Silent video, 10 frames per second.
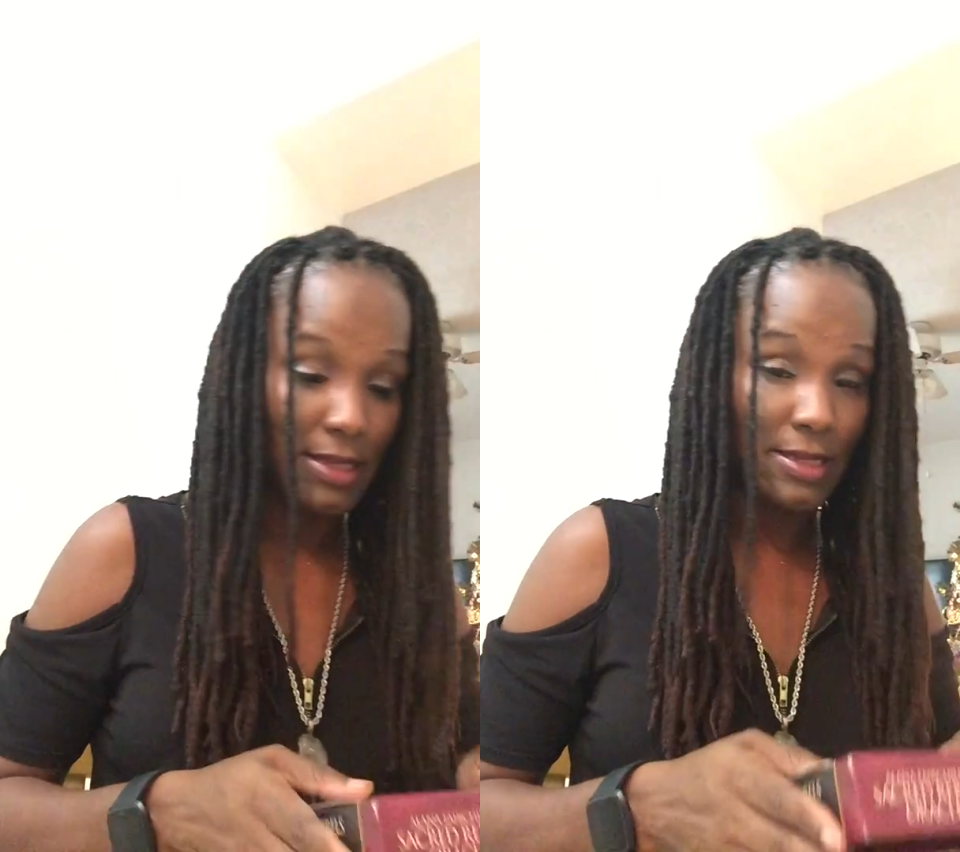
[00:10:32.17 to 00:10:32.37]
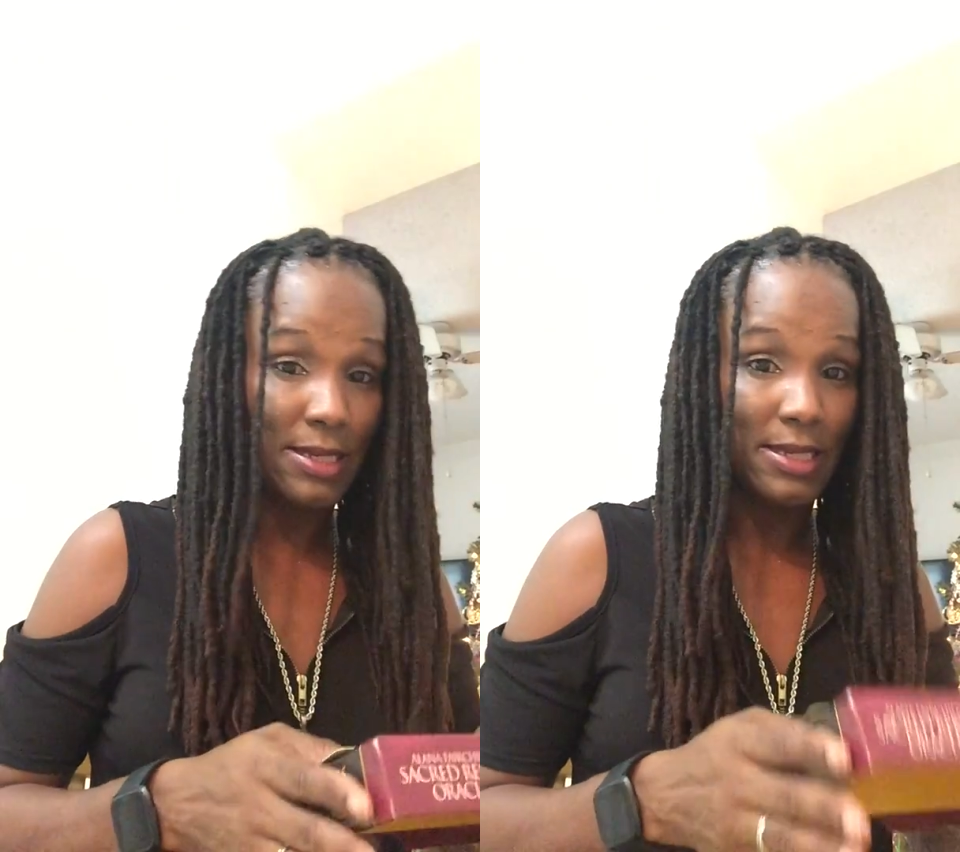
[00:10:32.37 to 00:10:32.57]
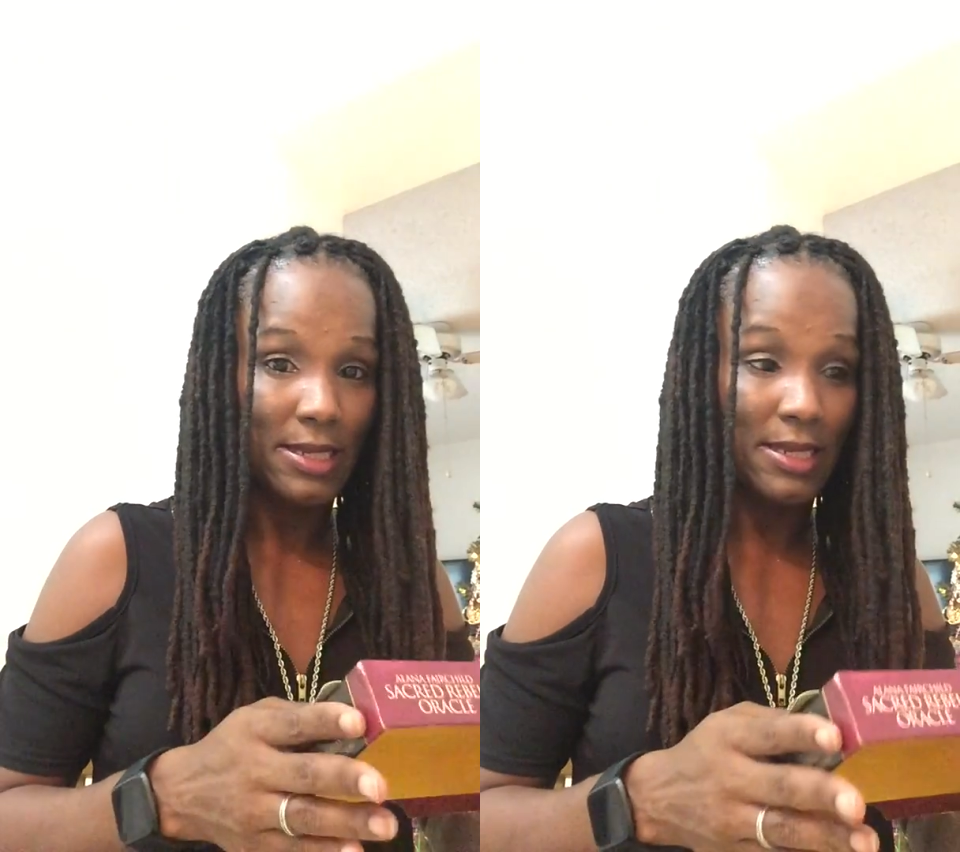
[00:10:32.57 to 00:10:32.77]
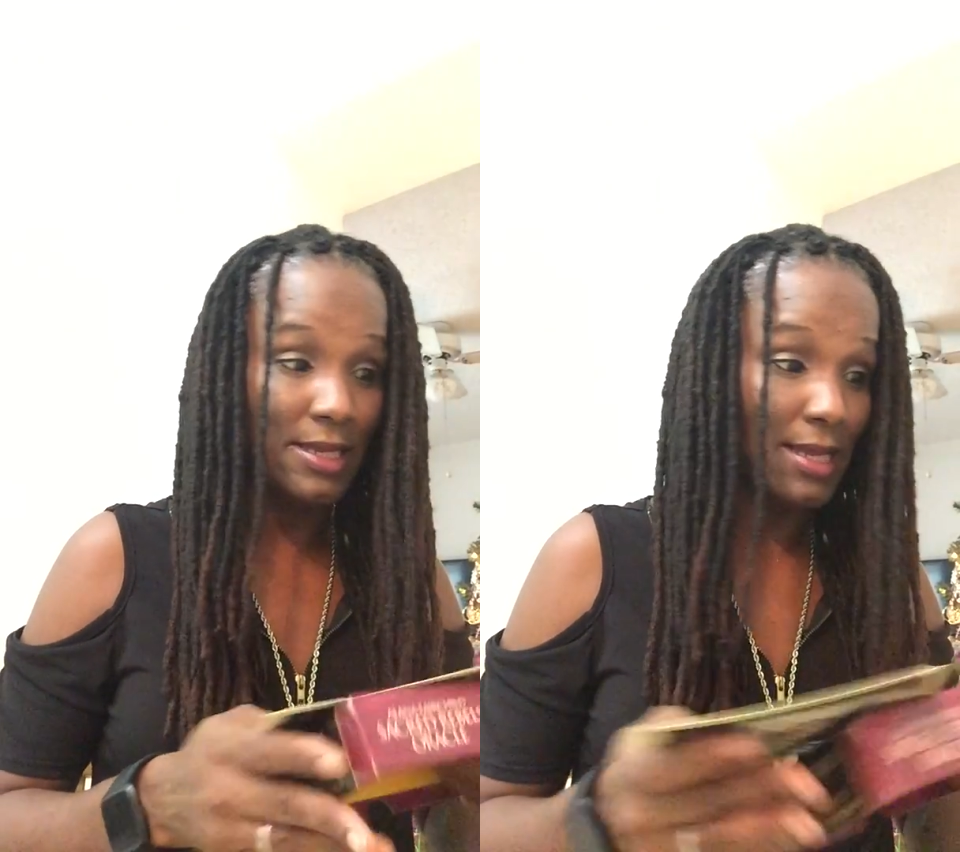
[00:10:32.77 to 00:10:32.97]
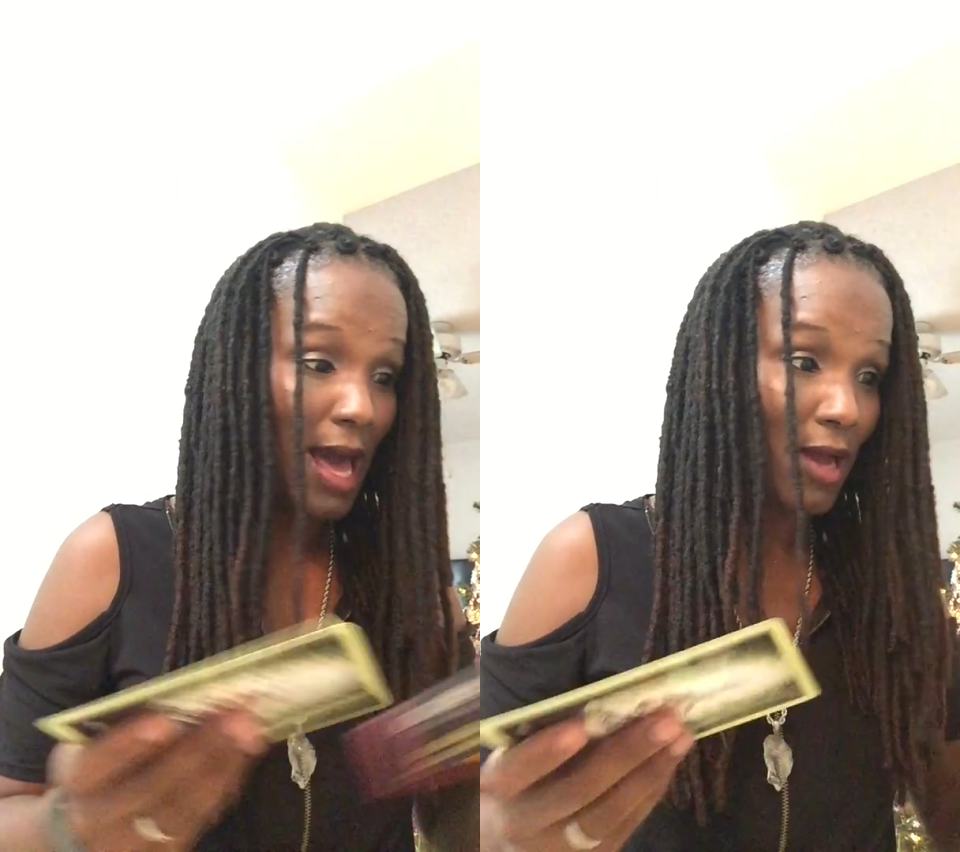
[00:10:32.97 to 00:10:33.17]
there's
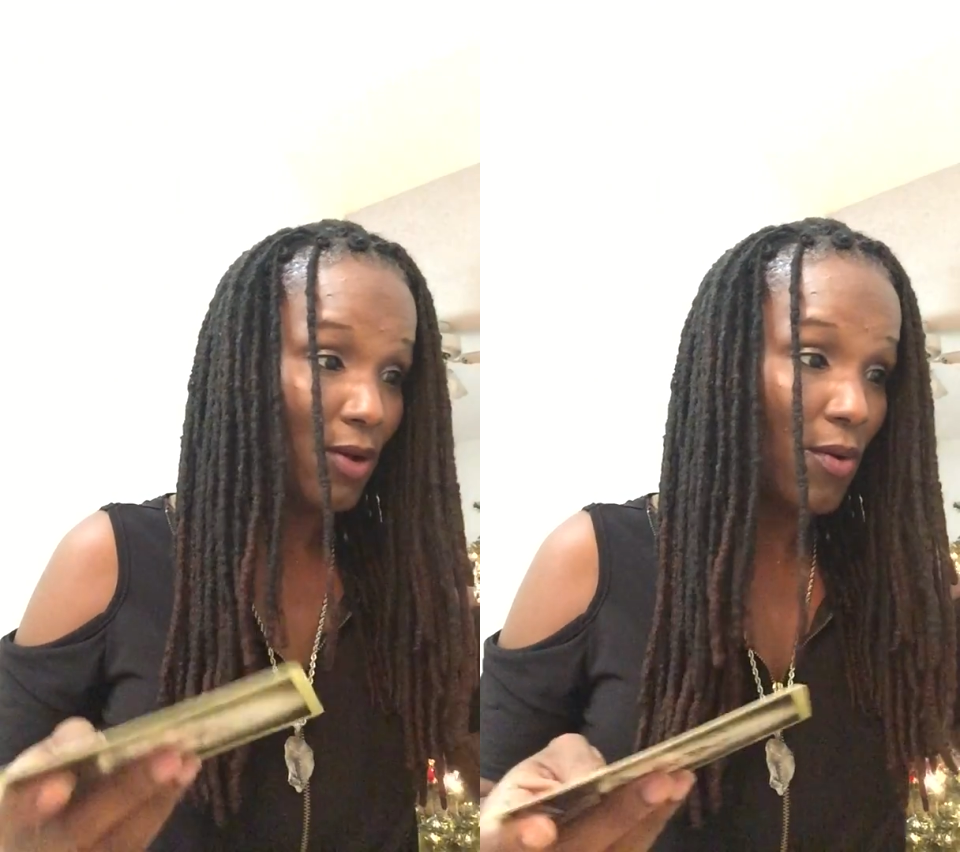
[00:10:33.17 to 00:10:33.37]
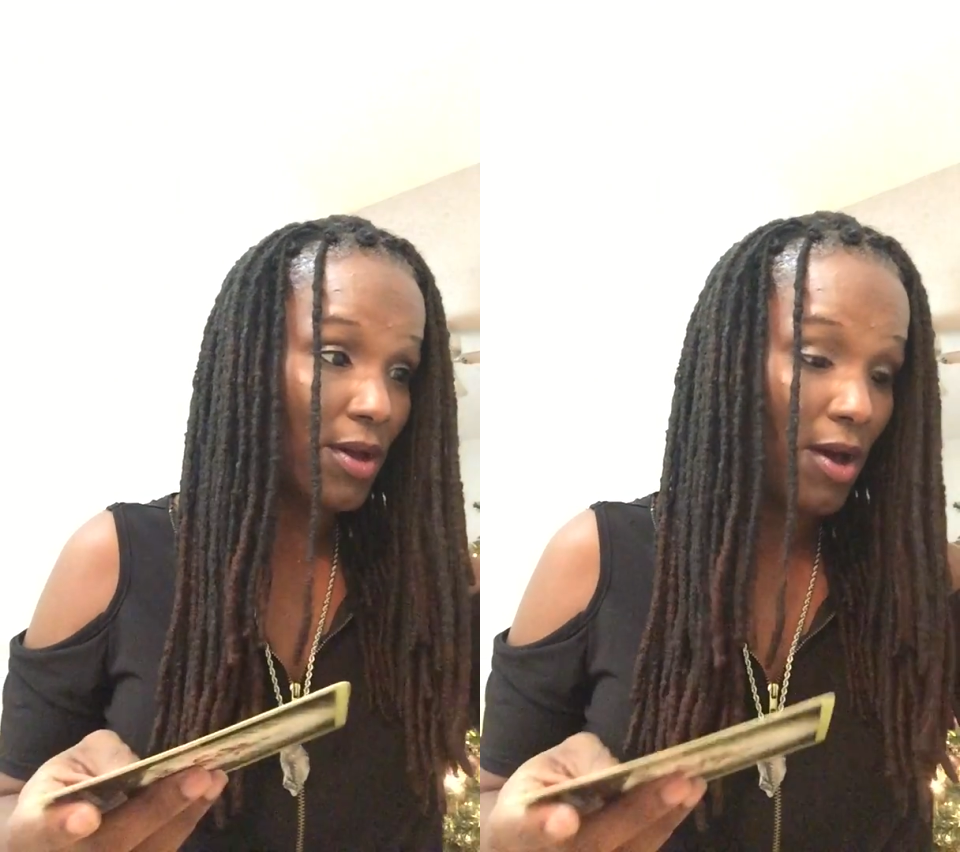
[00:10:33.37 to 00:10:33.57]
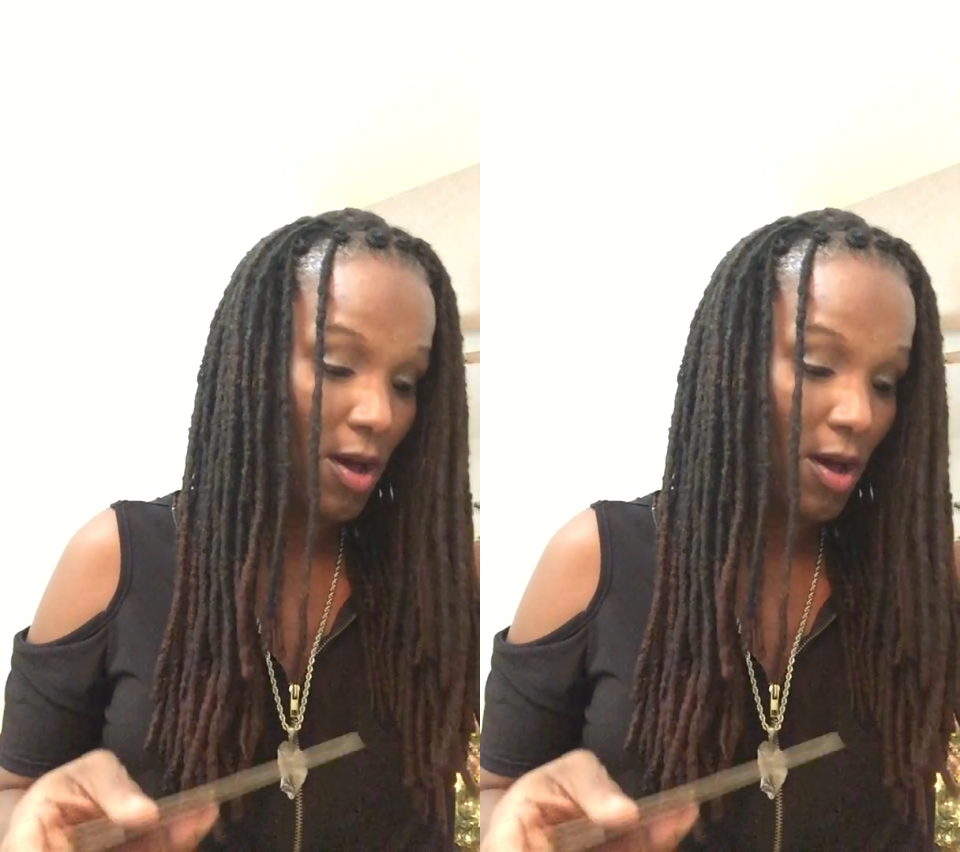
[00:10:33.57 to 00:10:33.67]
a lot going